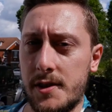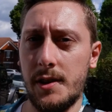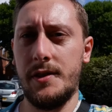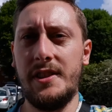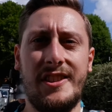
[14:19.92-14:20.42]

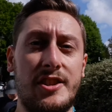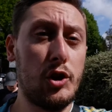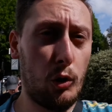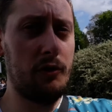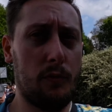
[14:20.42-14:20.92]
So this is
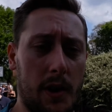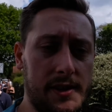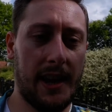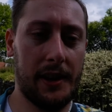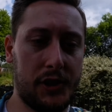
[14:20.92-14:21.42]
not the
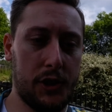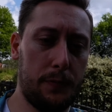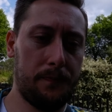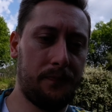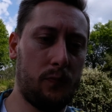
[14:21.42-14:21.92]
right
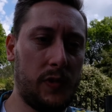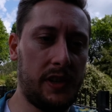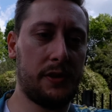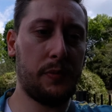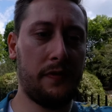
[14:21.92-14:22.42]
Axew. A
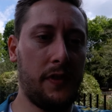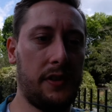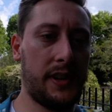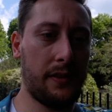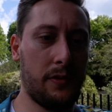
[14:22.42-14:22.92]
little bit
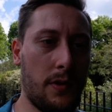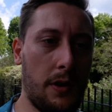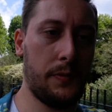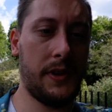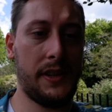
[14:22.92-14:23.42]
further down the road